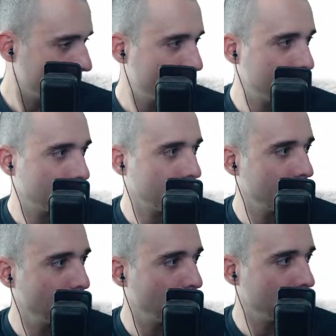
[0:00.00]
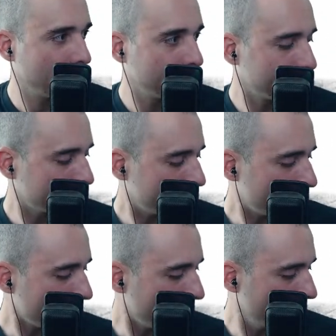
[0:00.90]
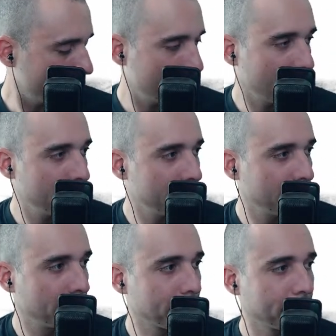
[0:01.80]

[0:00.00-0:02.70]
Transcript: she's just kind of bored, so she came in here.